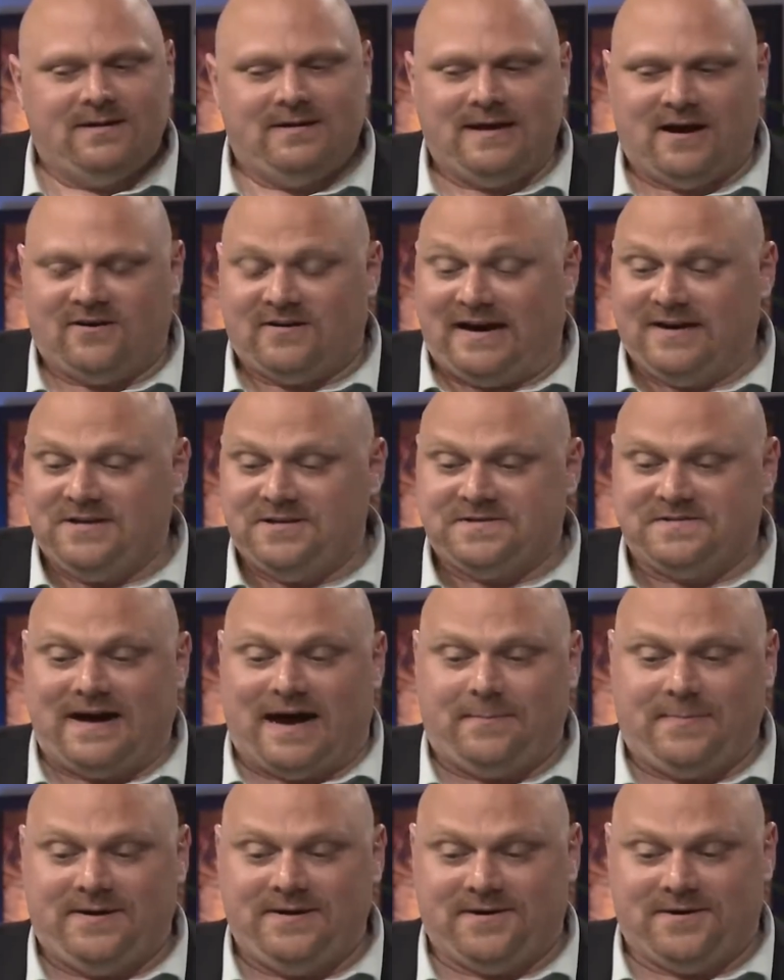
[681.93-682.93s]
Now, I could
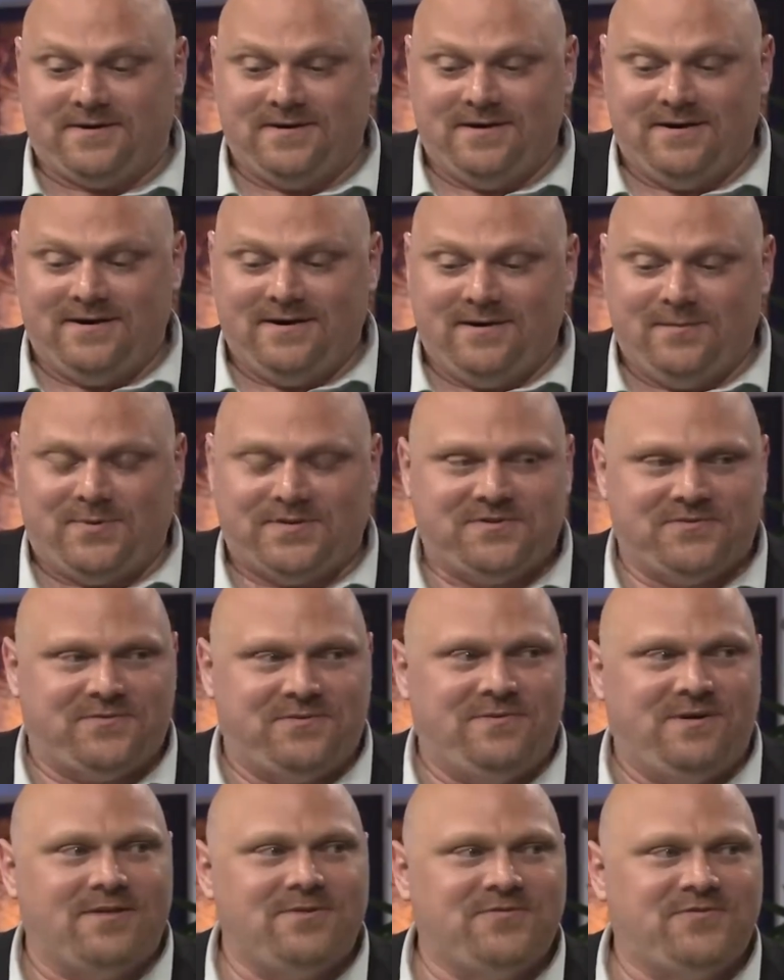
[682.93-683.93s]
stop here, but there's
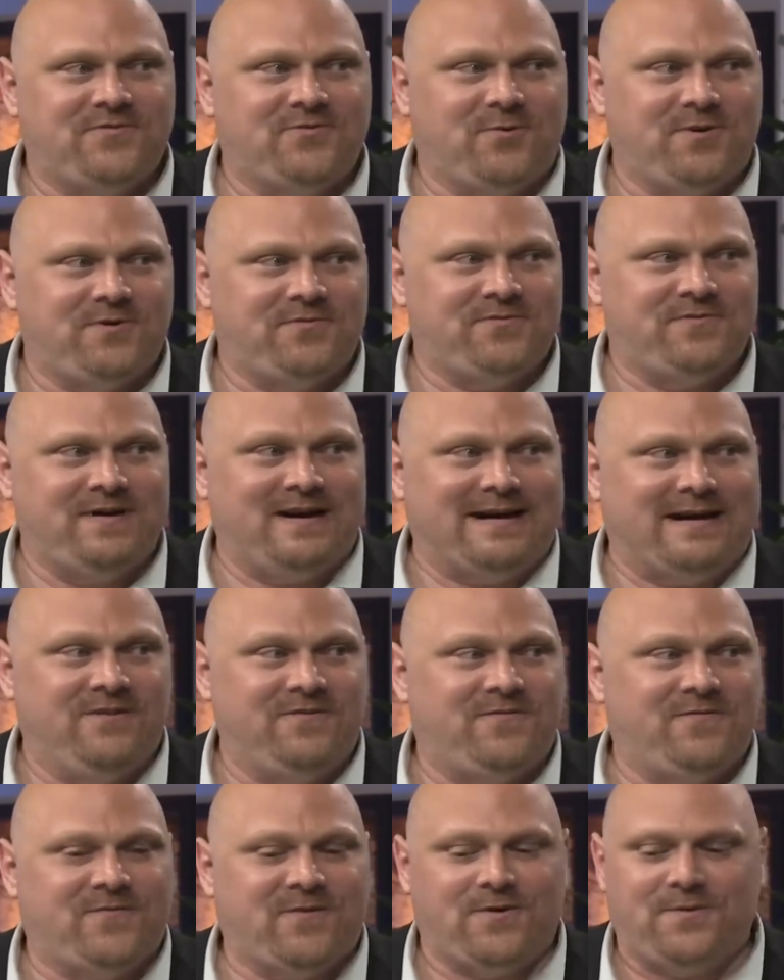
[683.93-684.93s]
another source that
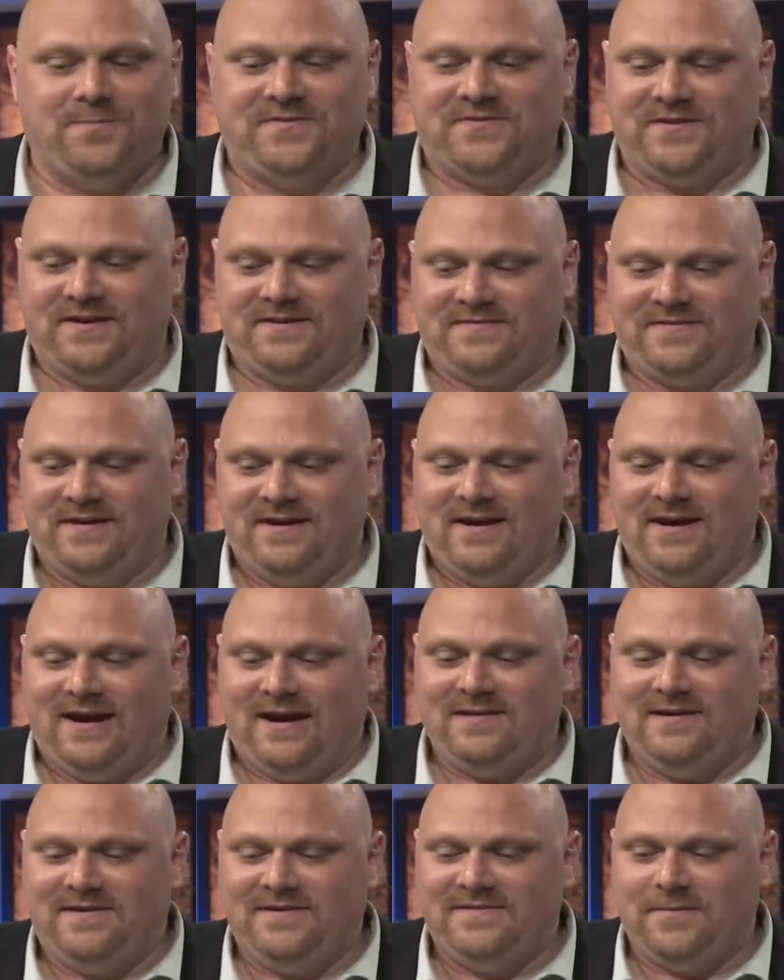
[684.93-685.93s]
confirms this.
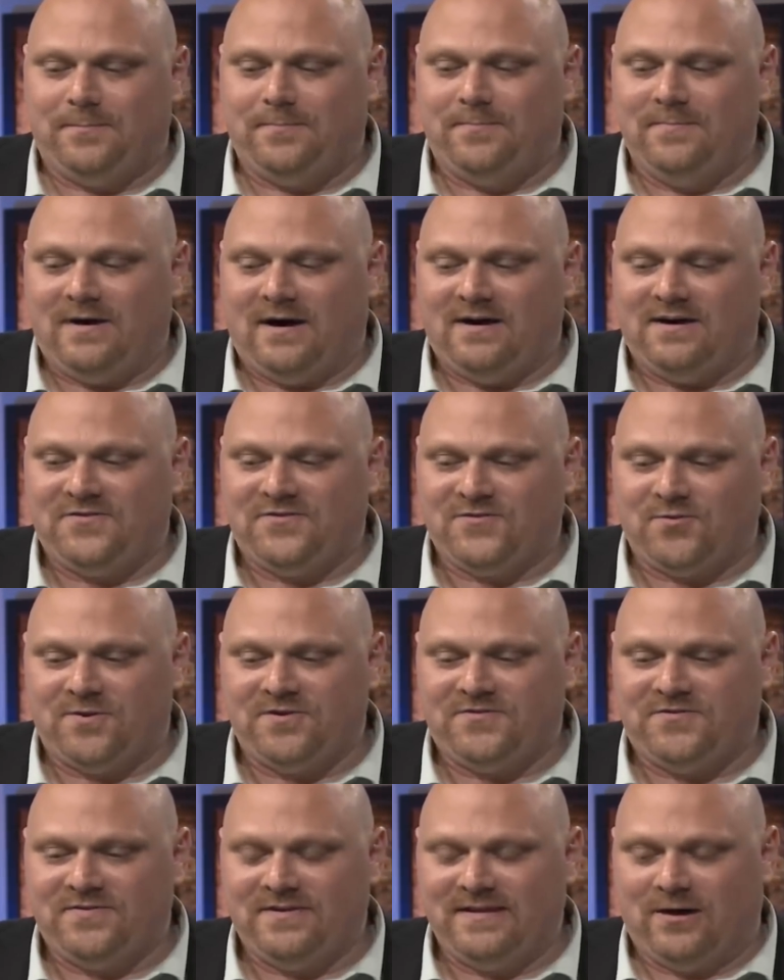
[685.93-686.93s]
And this is a
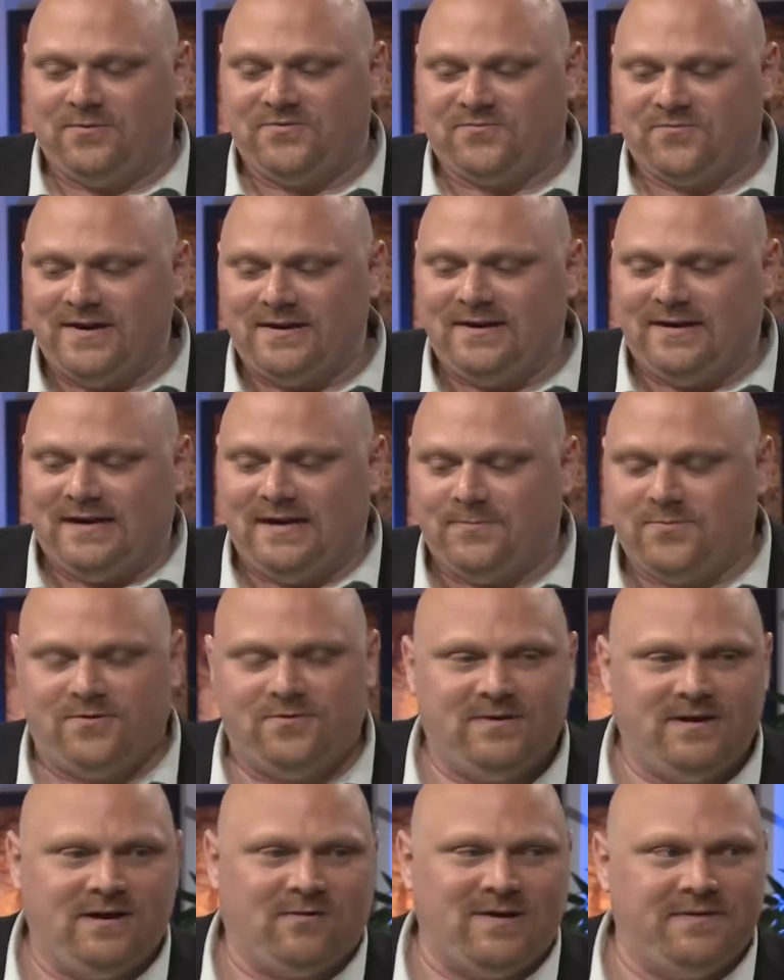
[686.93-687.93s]
source that was written in
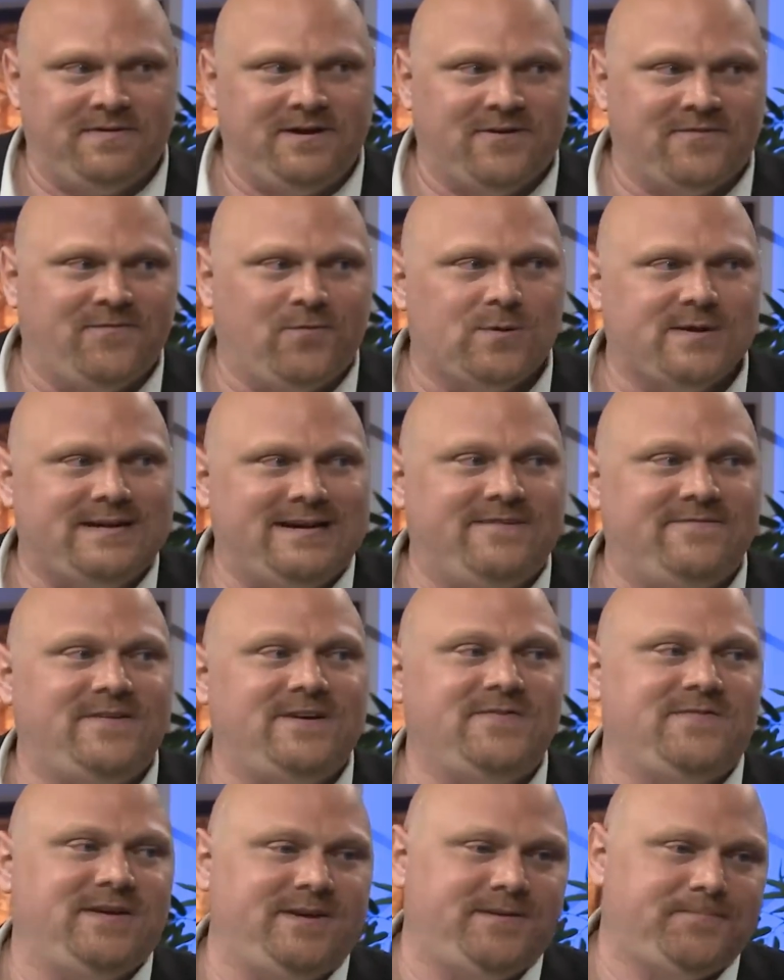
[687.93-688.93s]
Hebrew around the year
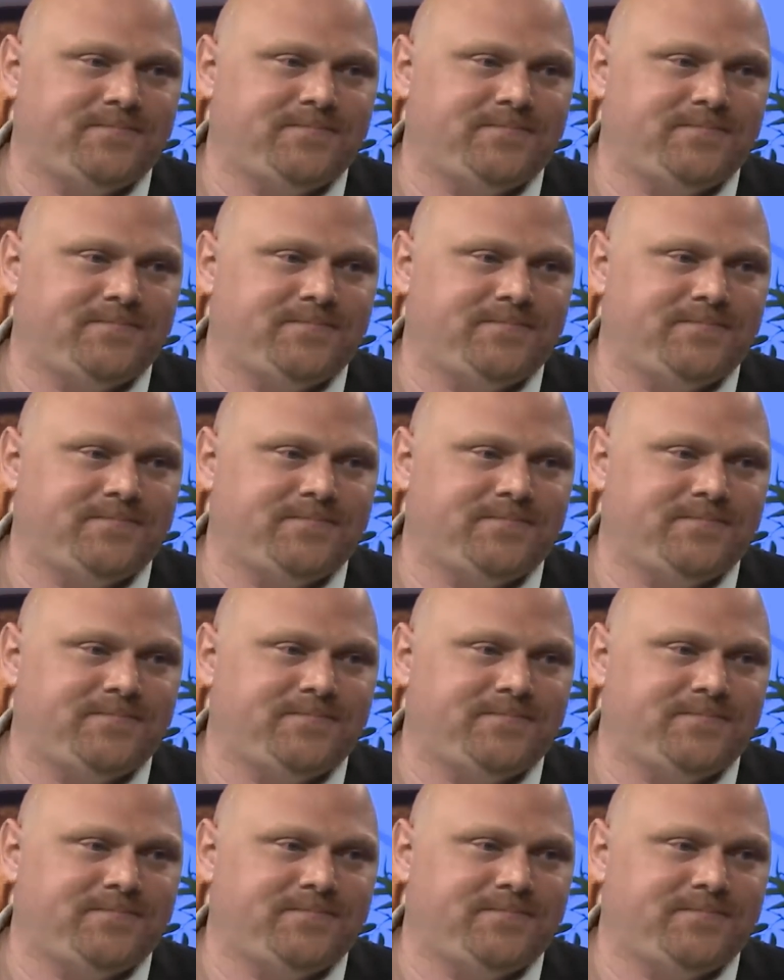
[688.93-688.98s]
1450